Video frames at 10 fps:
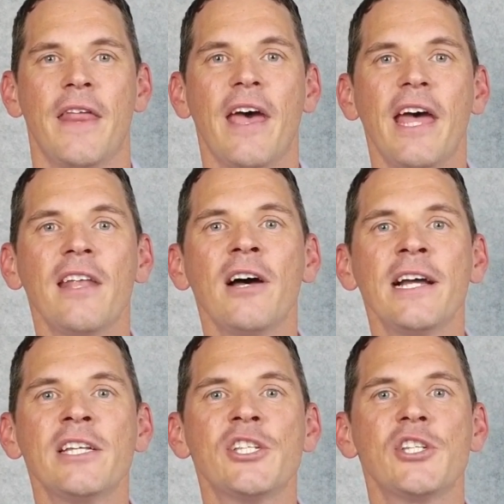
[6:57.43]
The
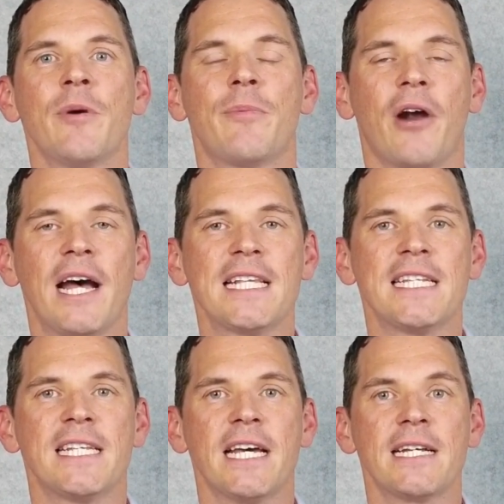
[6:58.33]
headline Consumer Price
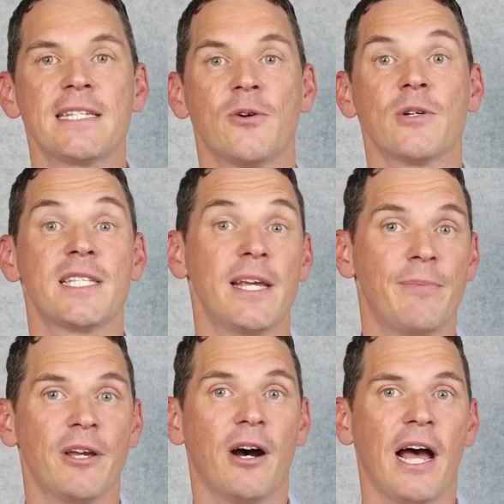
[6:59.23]
Index, or
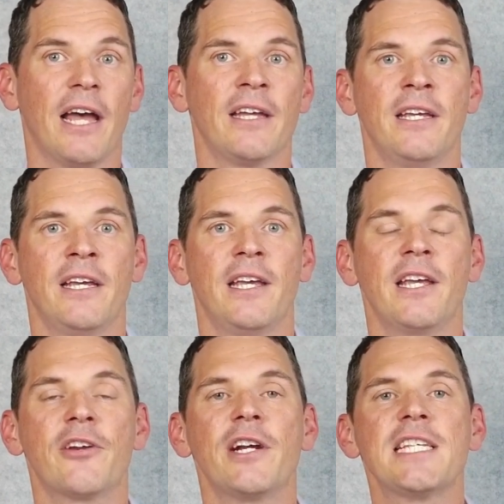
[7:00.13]
CPI,
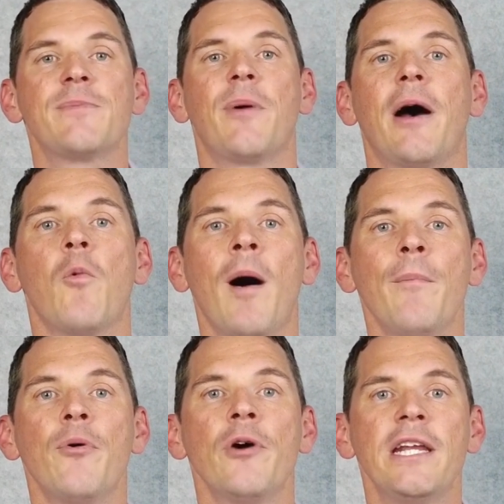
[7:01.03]
increased
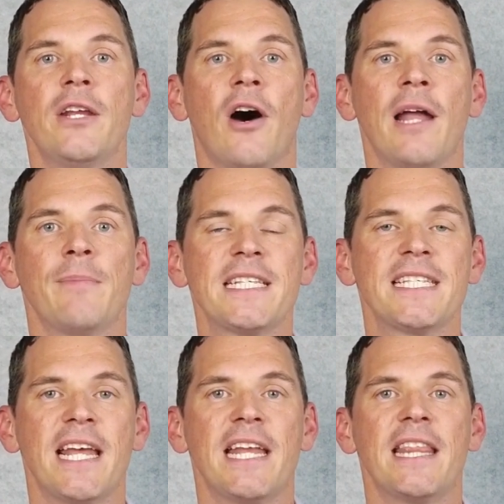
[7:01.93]

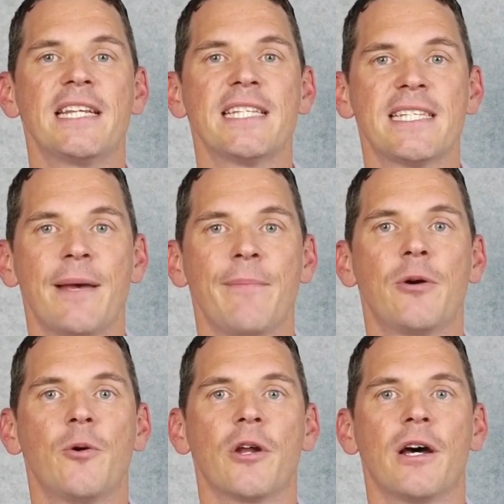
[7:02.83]
1.9% in the December
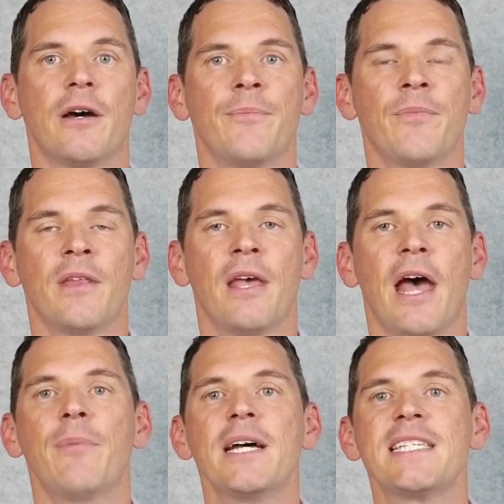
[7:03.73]
quarter
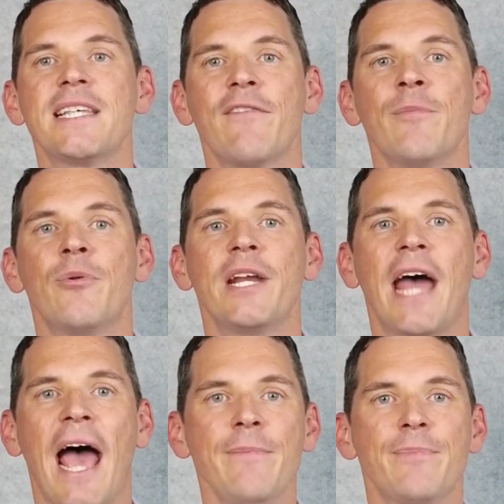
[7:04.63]
and by
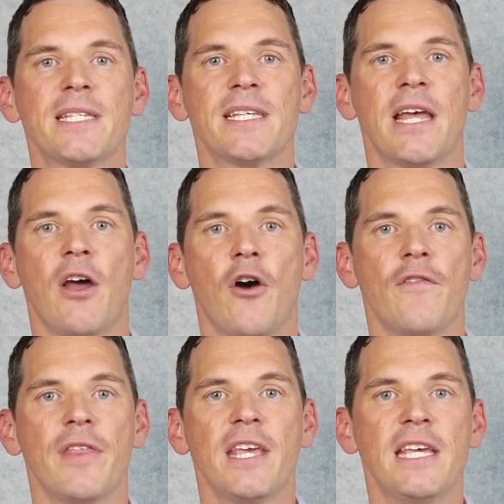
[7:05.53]
7.8%
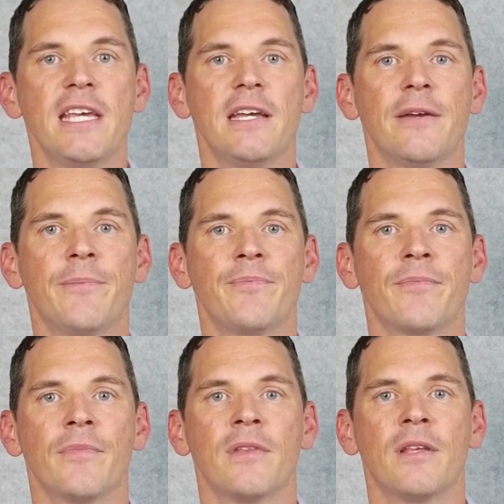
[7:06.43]
over the year.
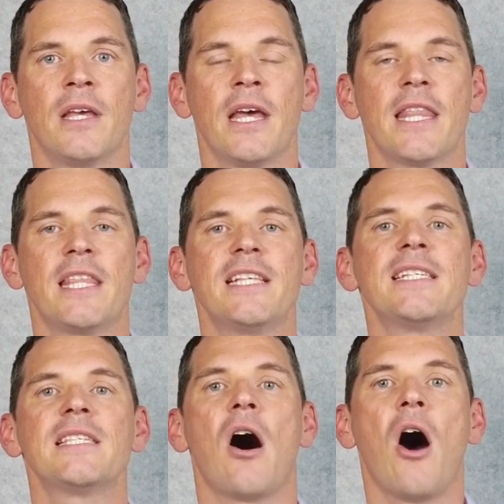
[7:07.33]
This
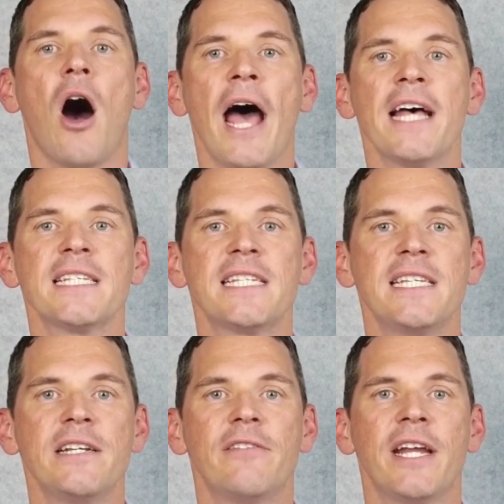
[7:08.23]
is the highest
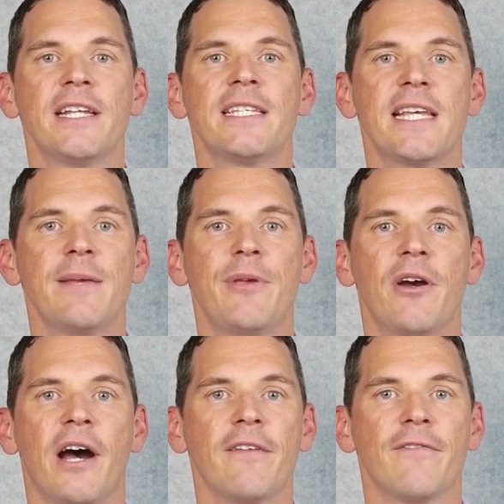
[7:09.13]
year-ended
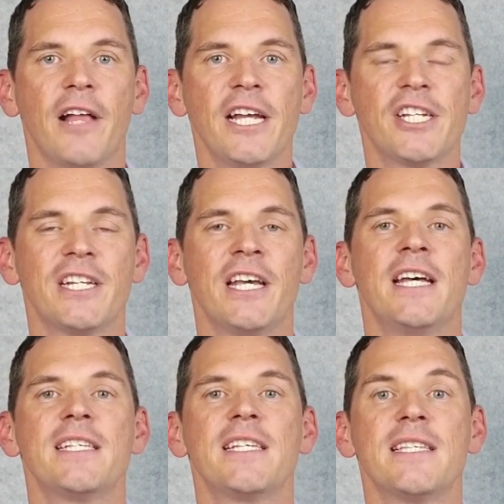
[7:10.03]
CPI inflation
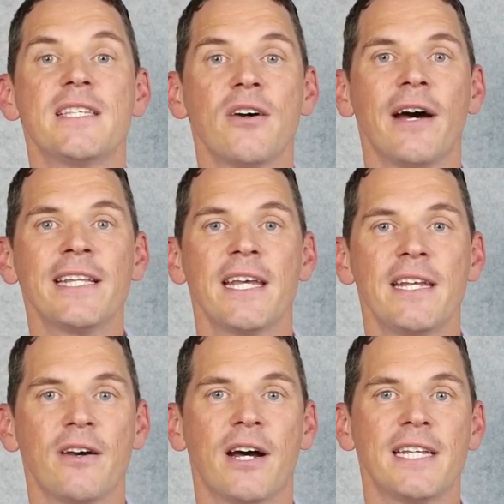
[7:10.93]
since
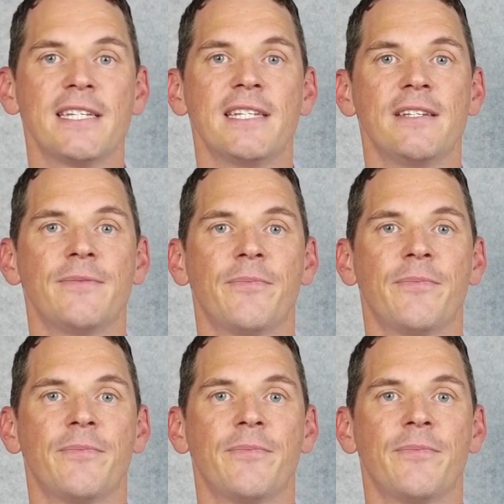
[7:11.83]
1990.